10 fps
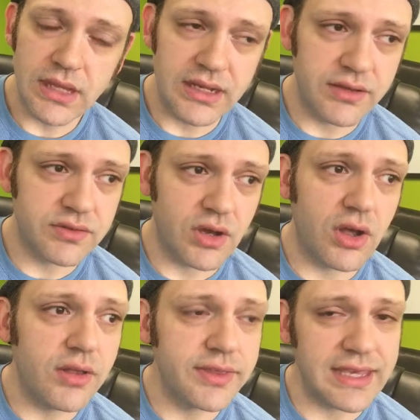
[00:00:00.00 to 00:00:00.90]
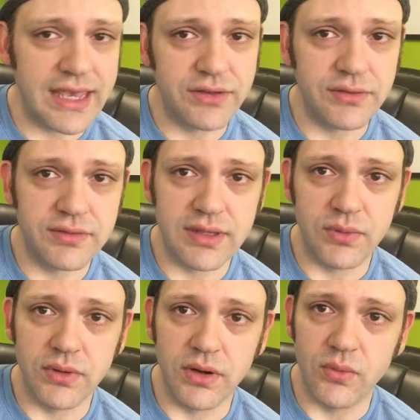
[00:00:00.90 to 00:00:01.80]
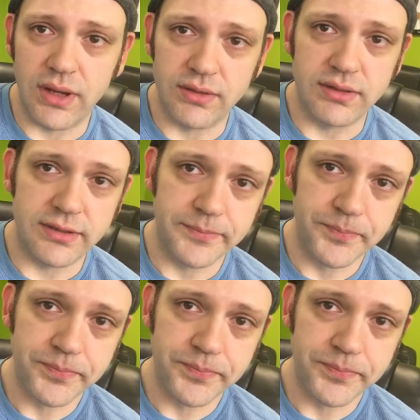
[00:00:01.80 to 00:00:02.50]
and I saw all the candles that were around it.